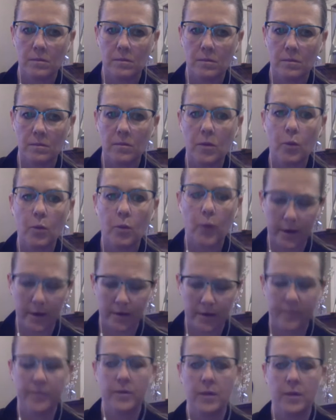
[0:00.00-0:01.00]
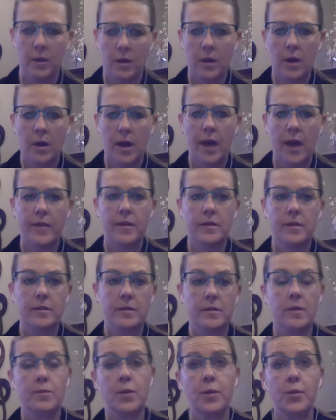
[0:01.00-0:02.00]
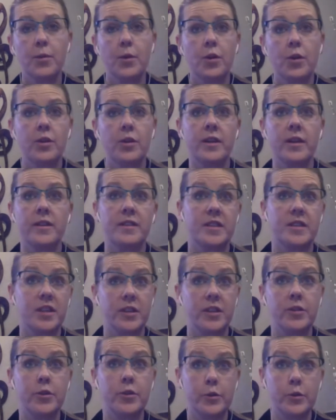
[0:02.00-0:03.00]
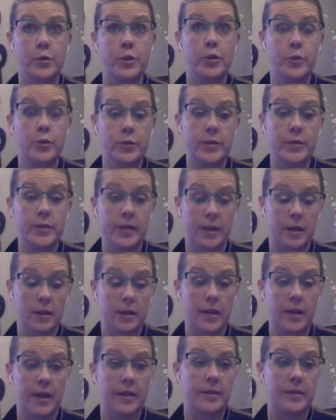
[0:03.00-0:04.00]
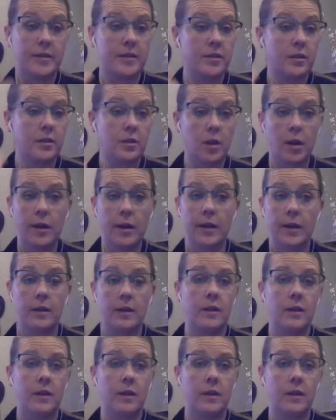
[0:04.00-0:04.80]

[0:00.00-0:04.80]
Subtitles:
Right. And the pupil could continue using, they can still log in.